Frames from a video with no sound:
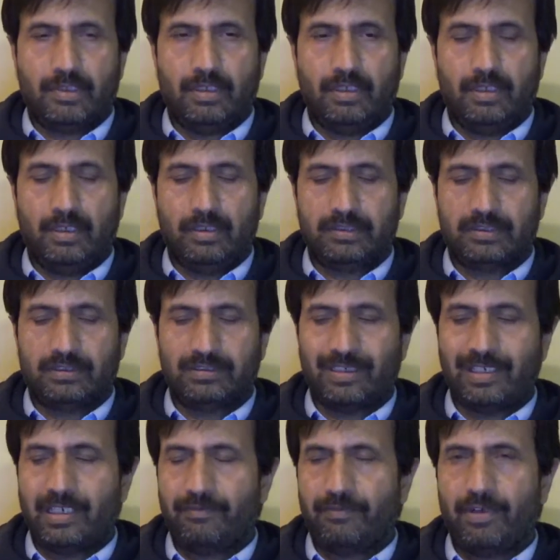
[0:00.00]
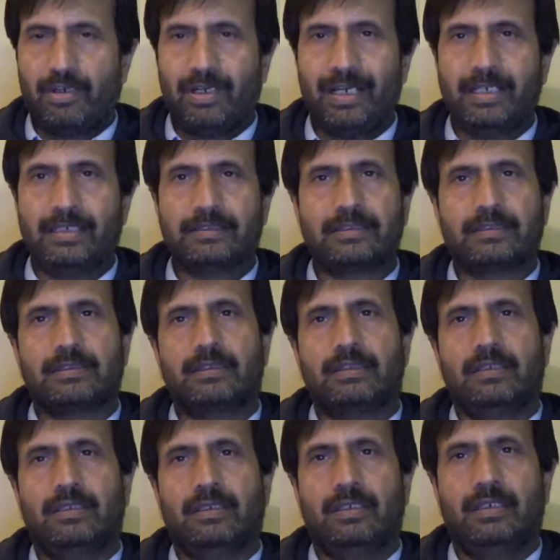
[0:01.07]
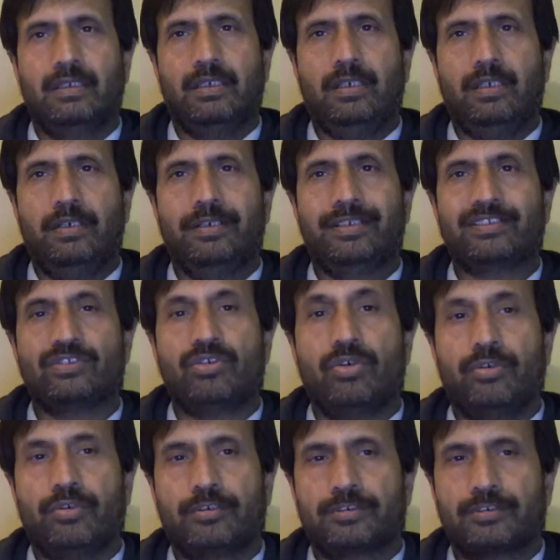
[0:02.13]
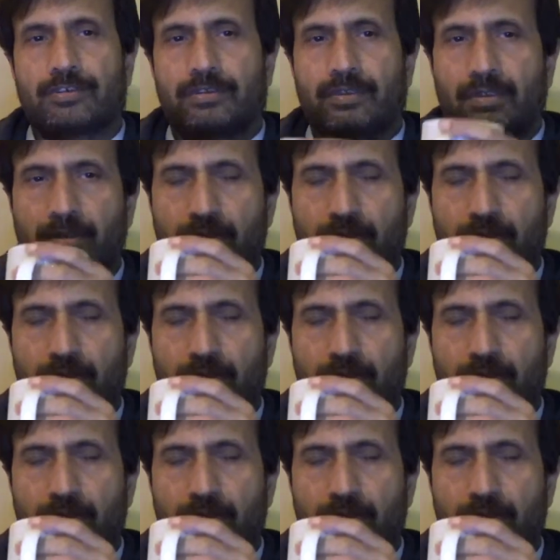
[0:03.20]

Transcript: uh, salivary glands uh, disorders